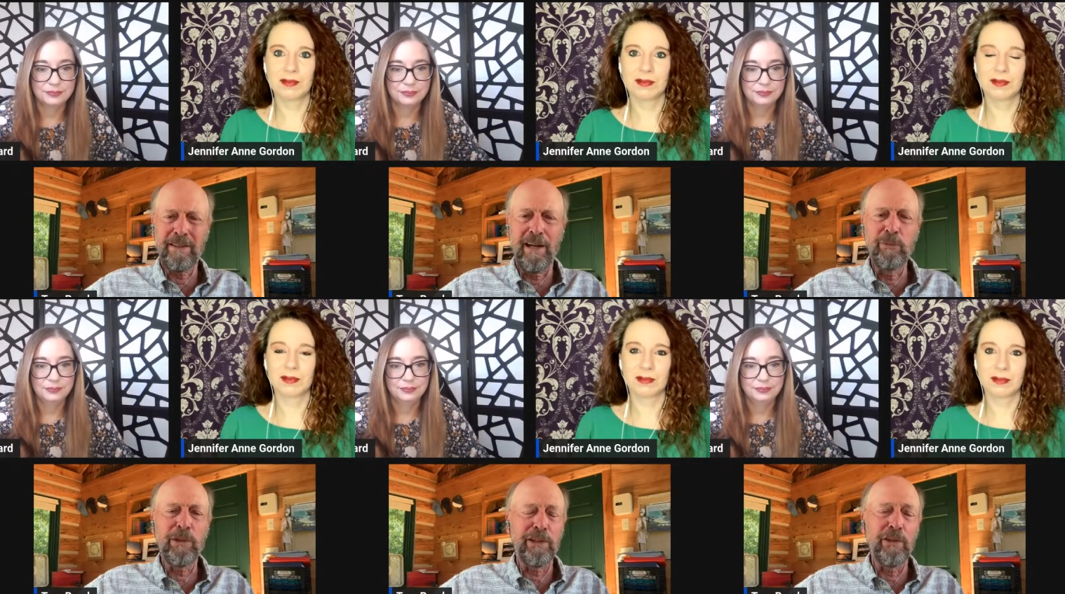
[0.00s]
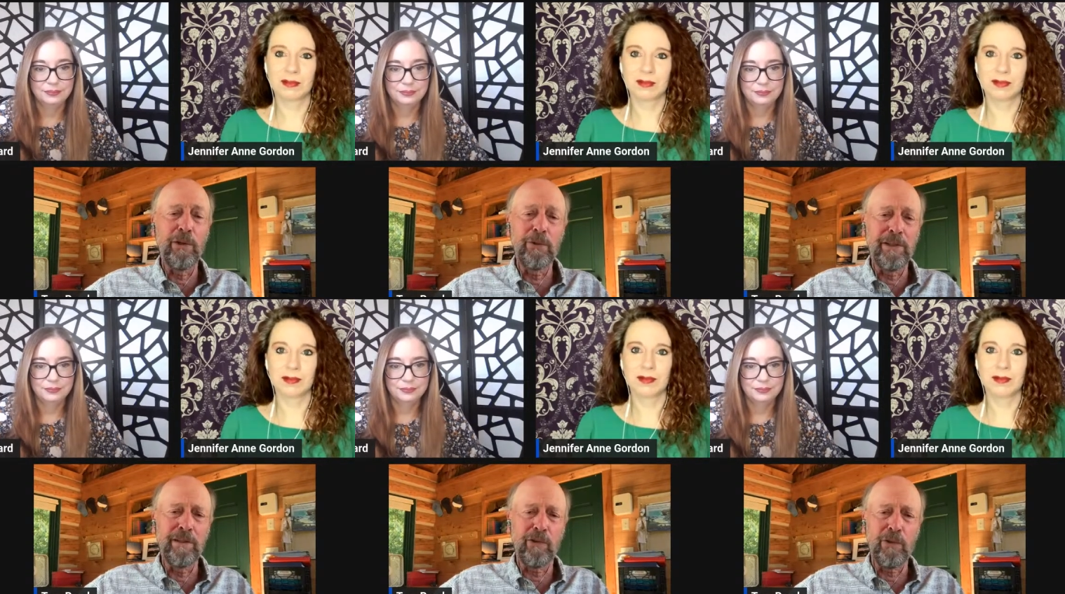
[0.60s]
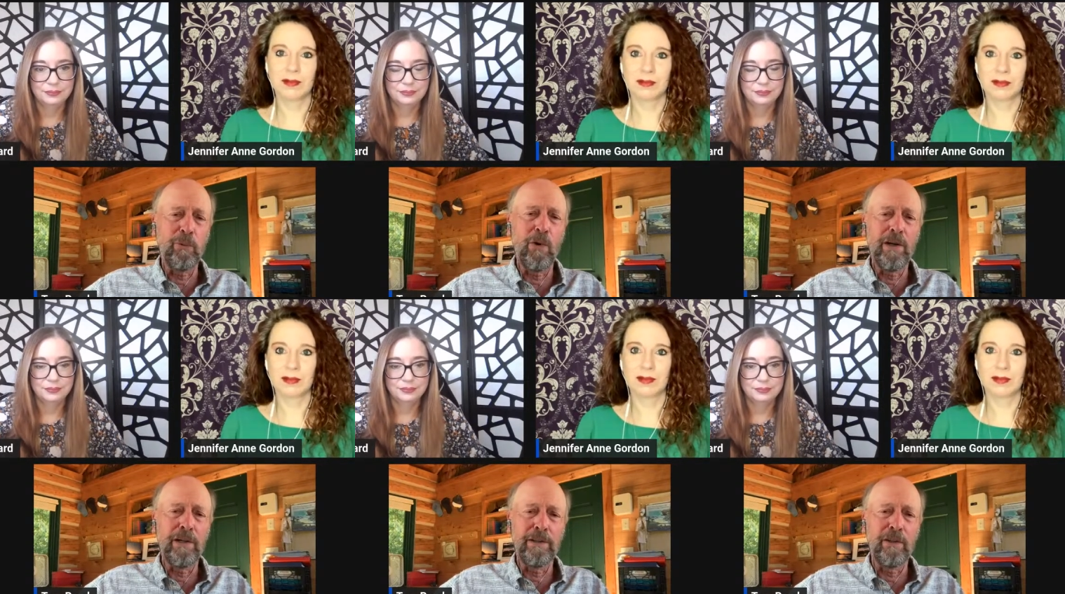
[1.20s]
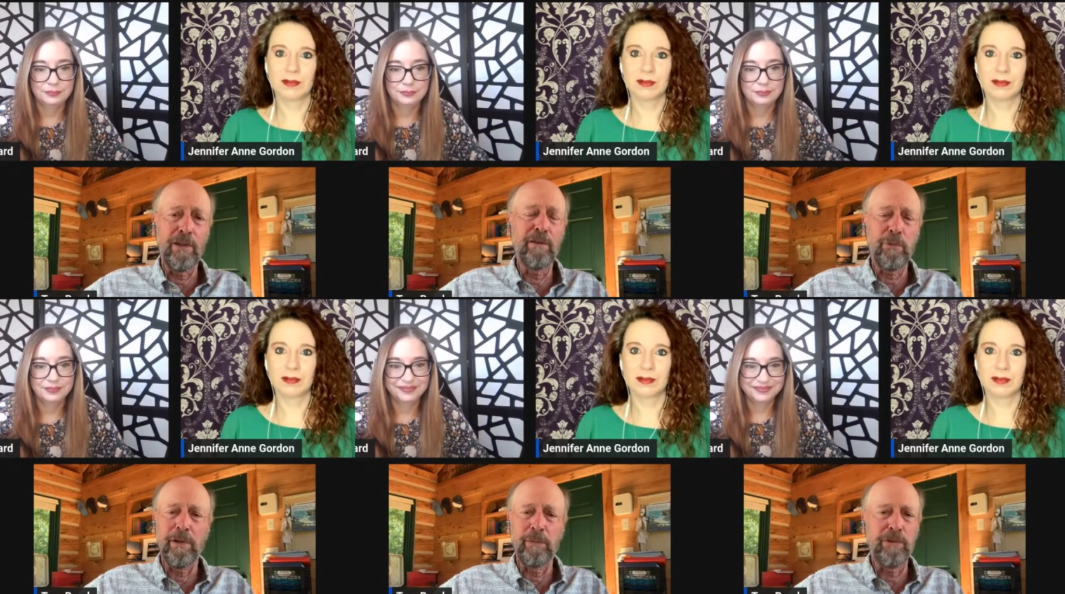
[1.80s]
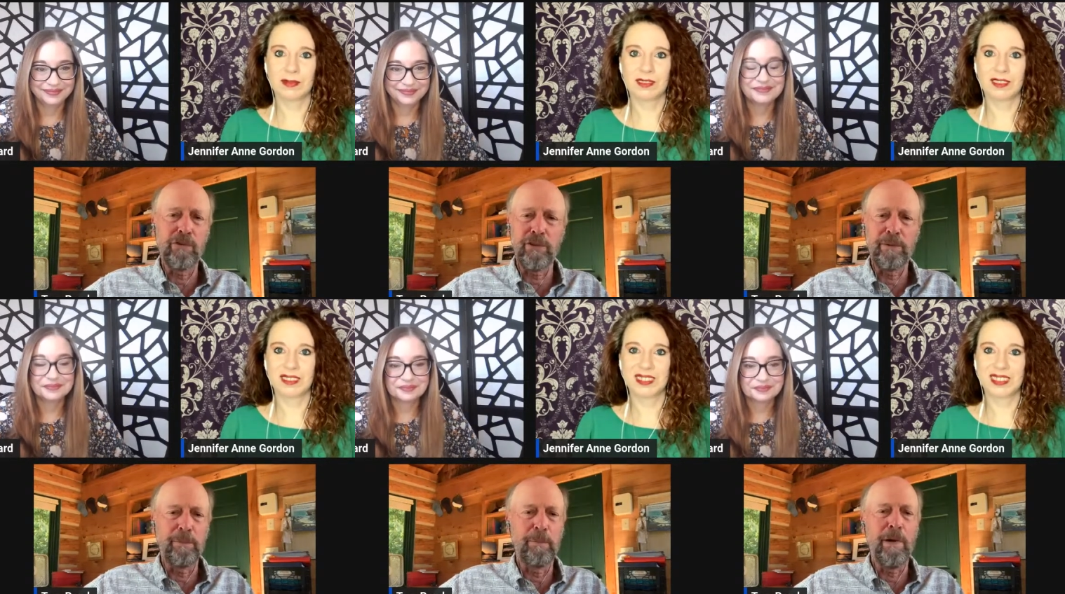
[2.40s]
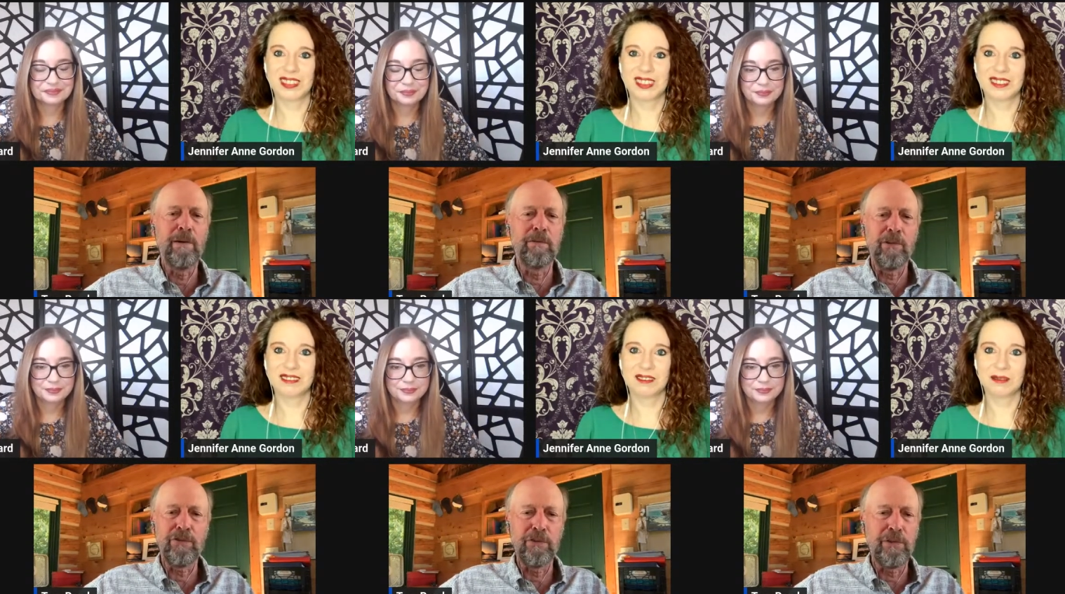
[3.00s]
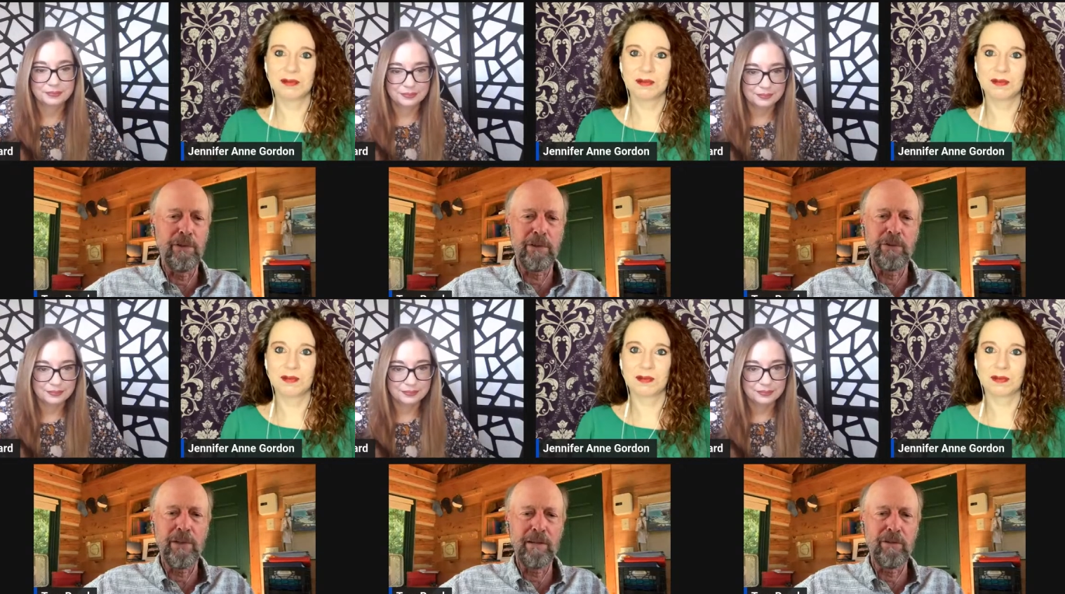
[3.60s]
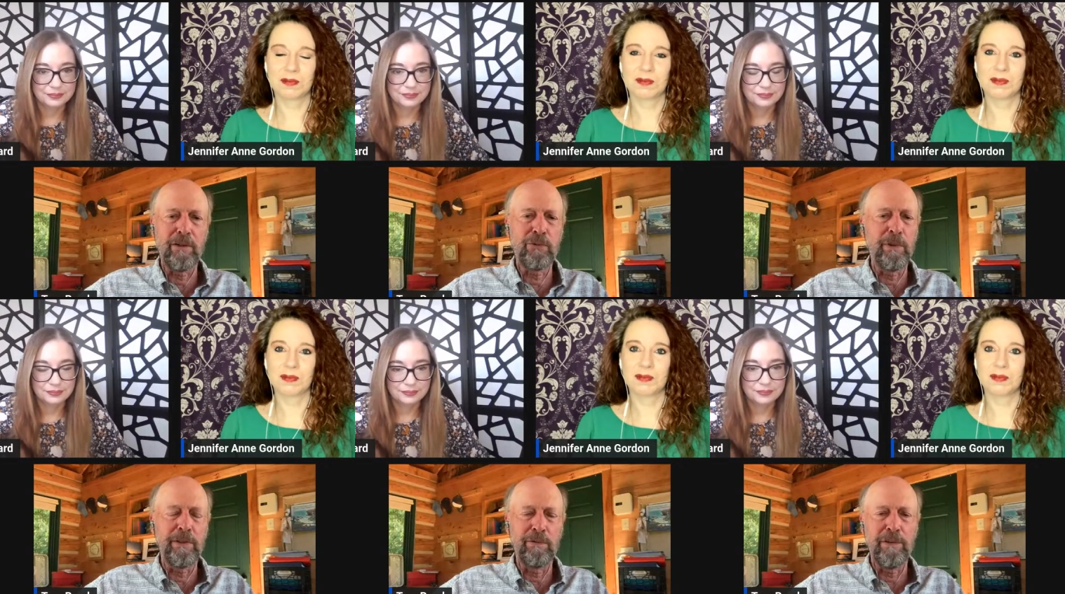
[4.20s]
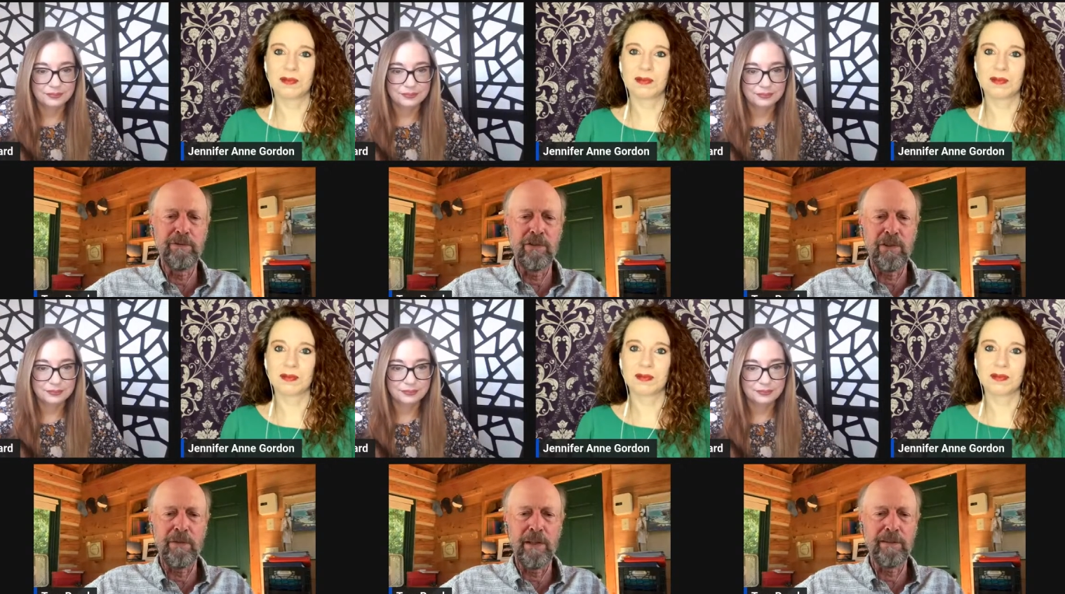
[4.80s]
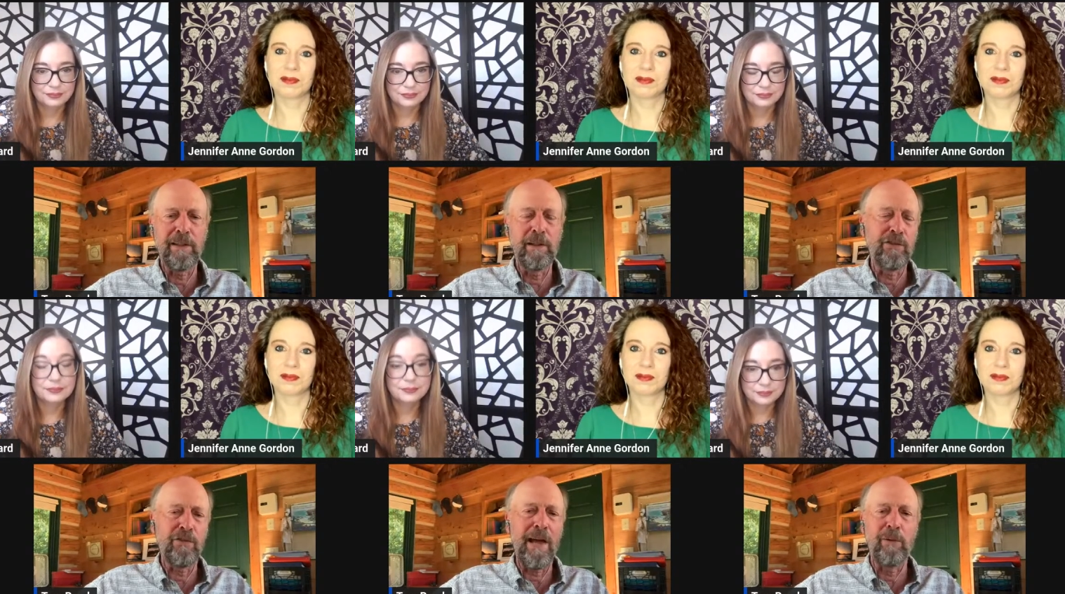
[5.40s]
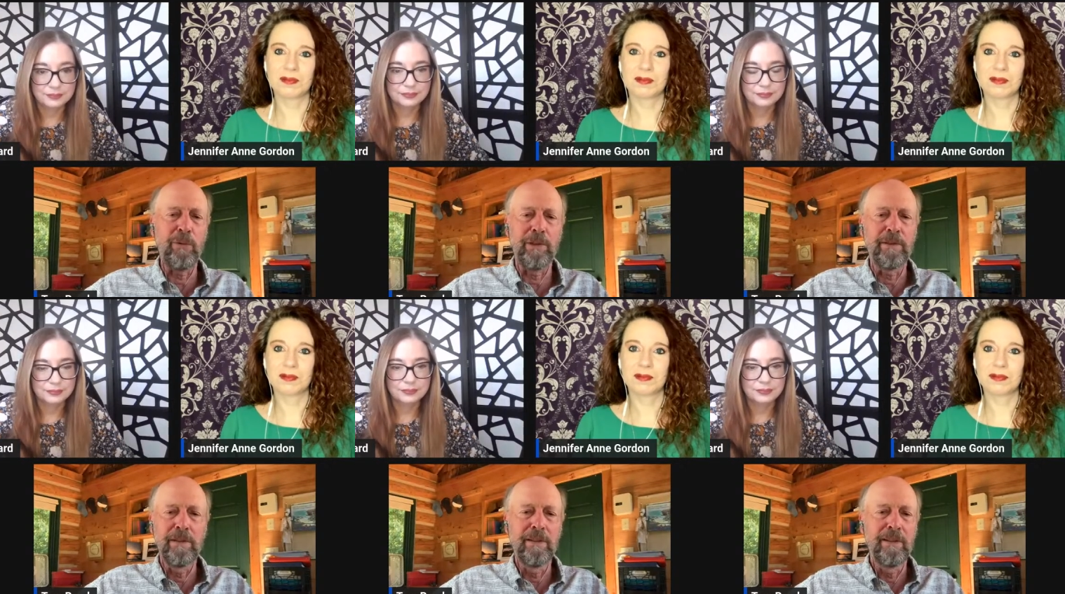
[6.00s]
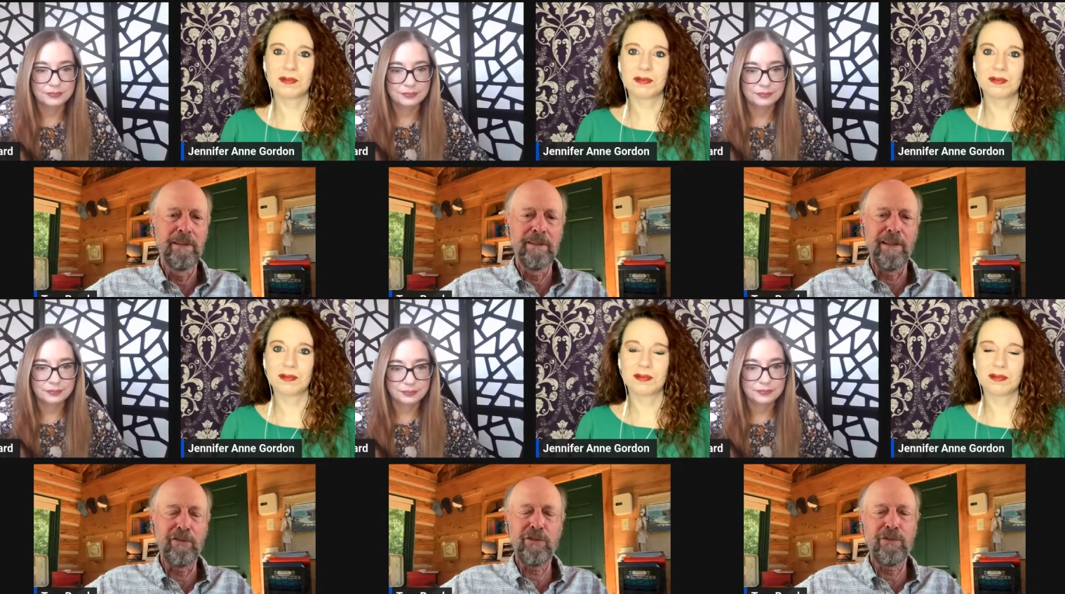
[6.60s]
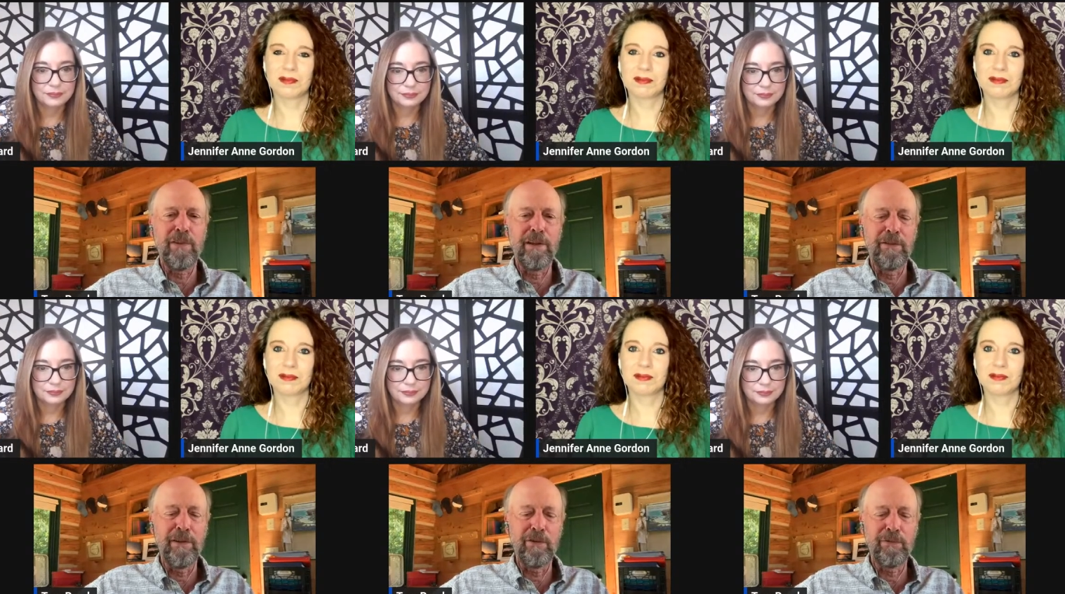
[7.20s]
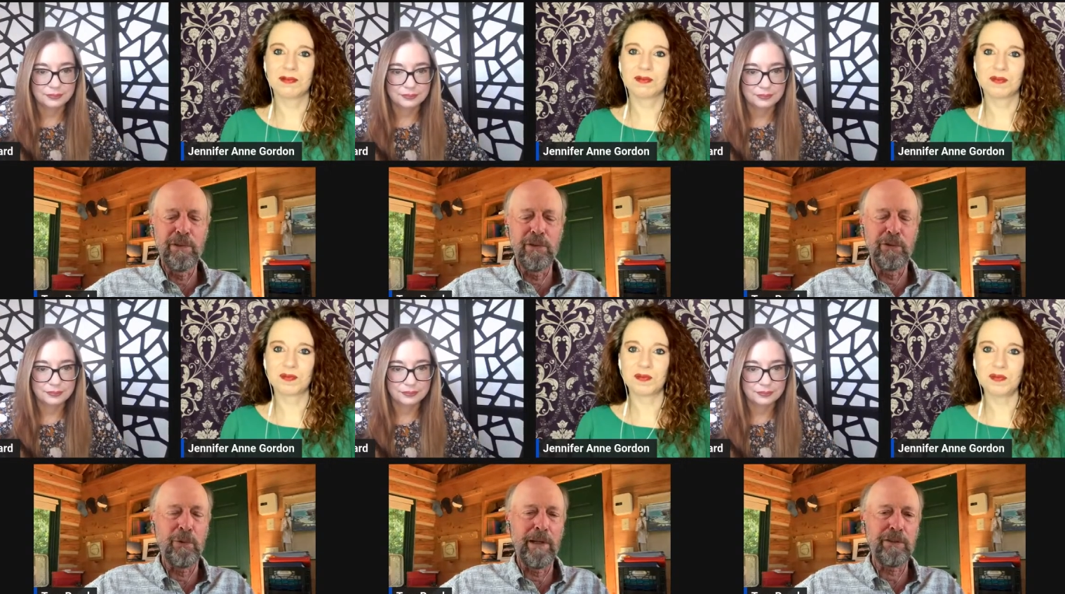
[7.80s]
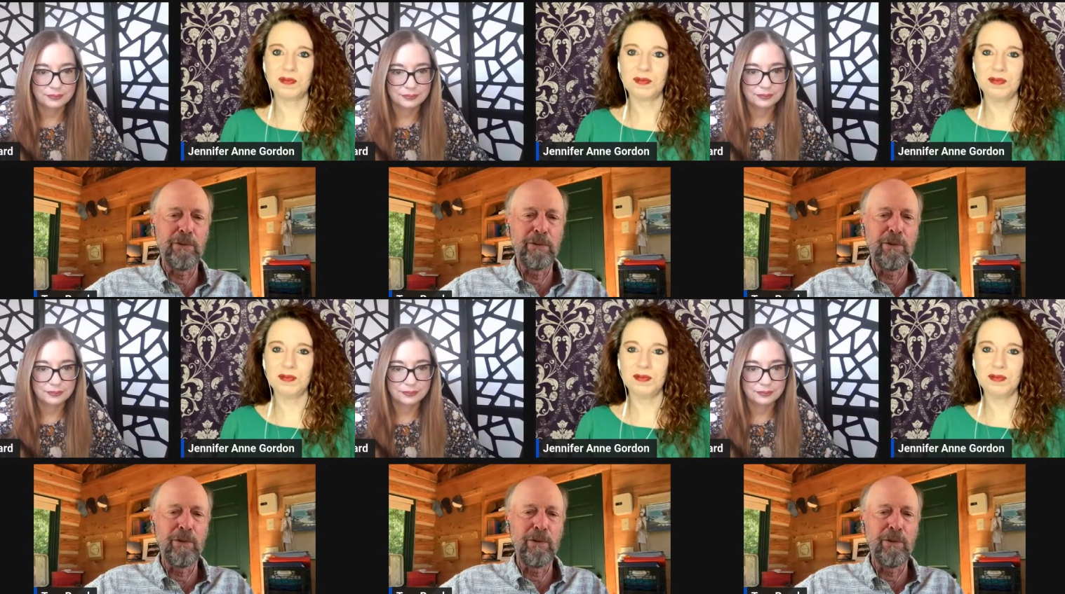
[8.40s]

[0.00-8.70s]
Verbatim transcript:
Speaker 1: I really owe to Evelyn Waugh and The Loved One, which is a marvelous satirical novel. It was written in the 50s, I think. It's that one. That's the, the funeral director who